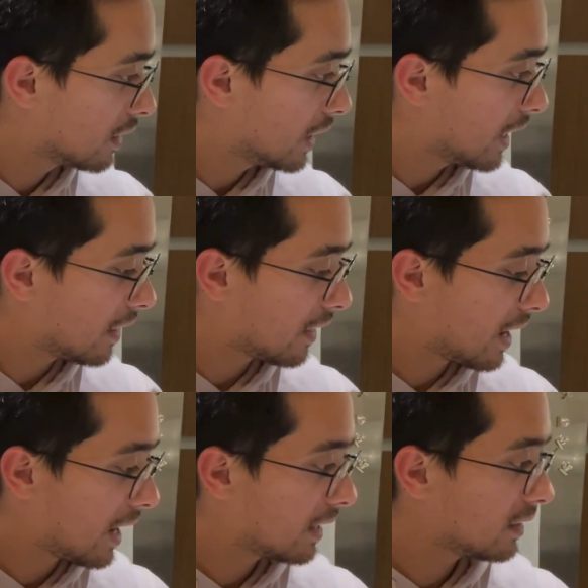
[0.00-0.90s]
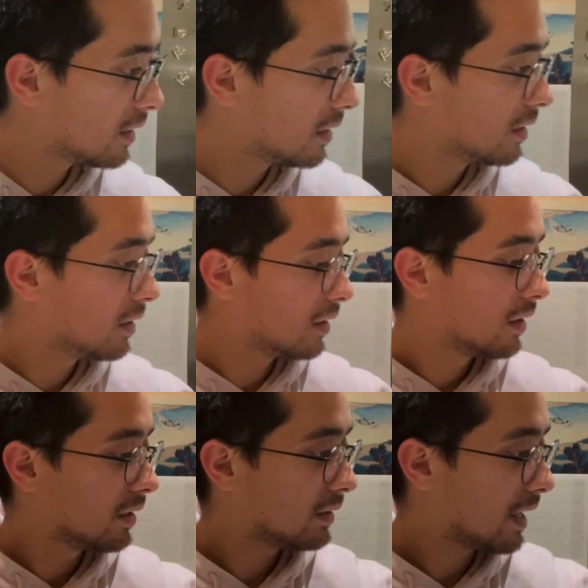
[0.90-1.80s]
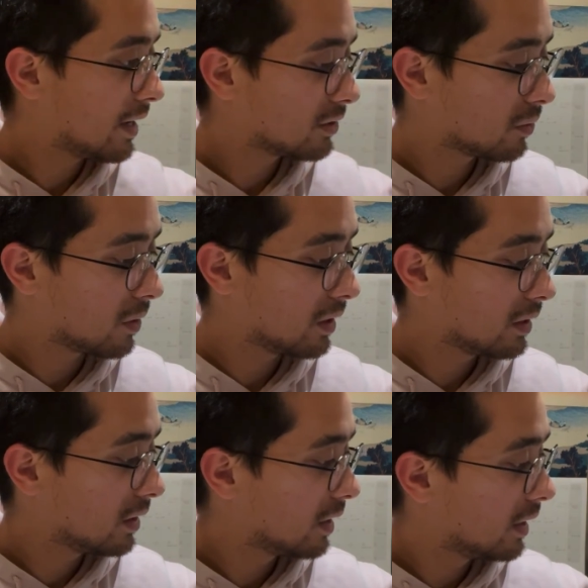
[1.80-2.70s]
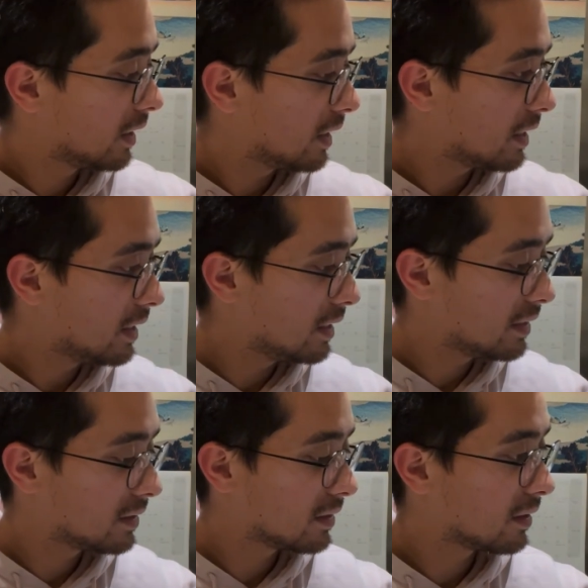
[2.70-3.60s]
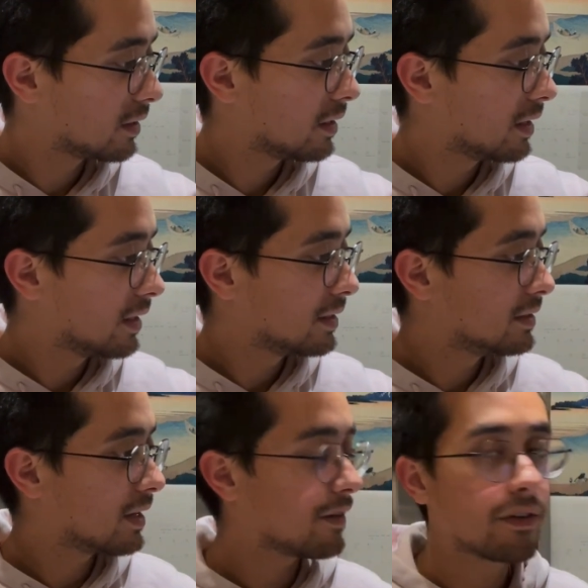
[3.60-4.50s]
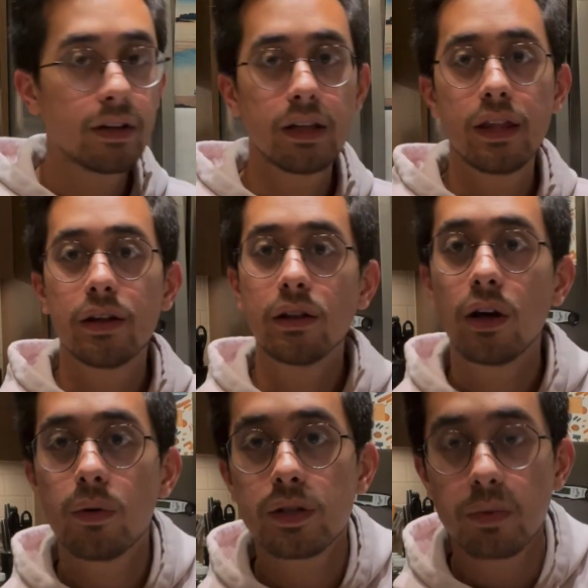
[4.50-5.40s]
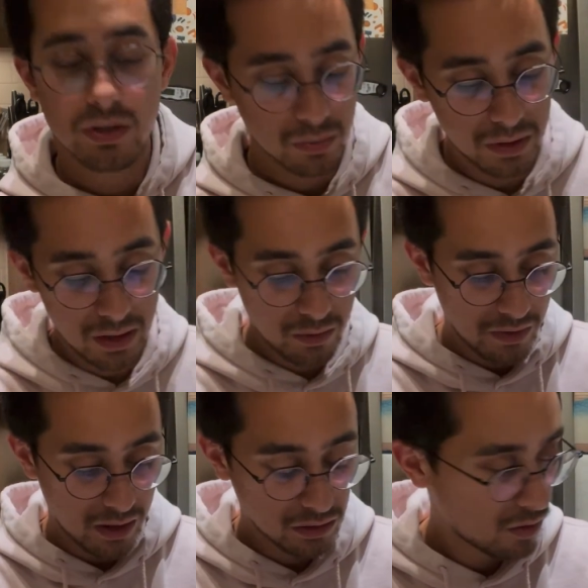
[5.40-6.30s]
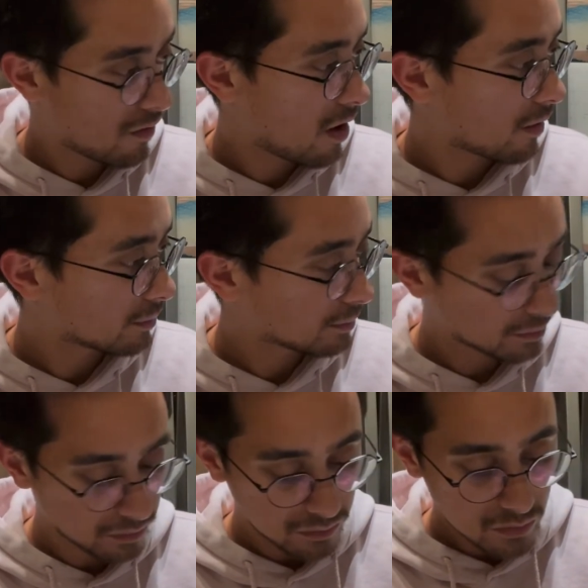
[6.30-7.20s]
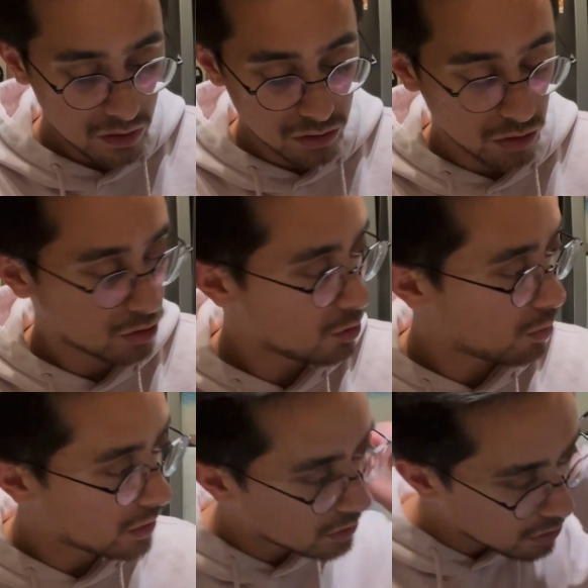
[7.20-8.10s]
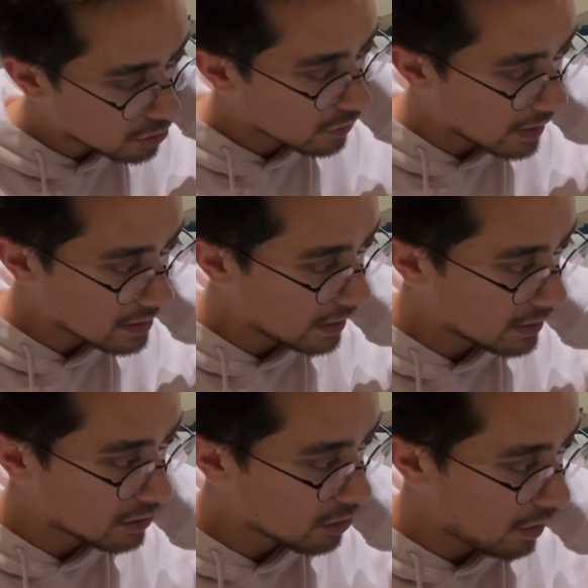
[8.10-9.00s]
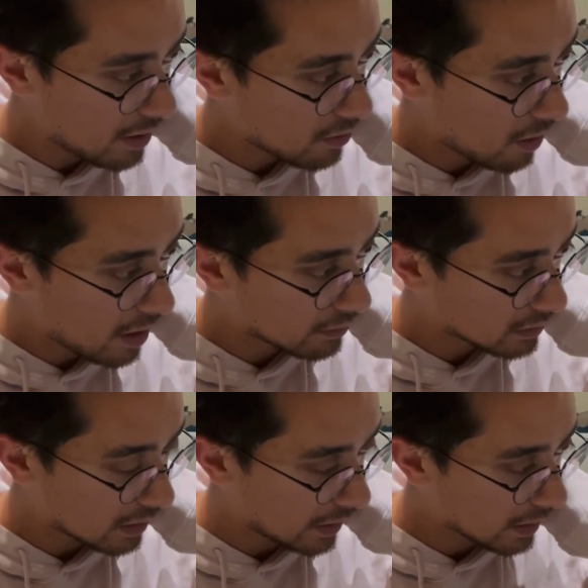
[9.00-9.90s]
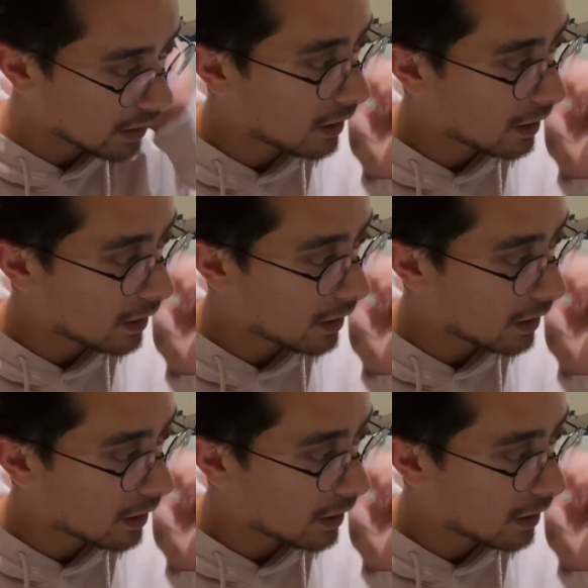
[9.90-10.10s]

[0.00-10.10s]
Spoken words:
And that last one is definitely the lowest measurement that we've gotten so far. So 2.2 translates to right around like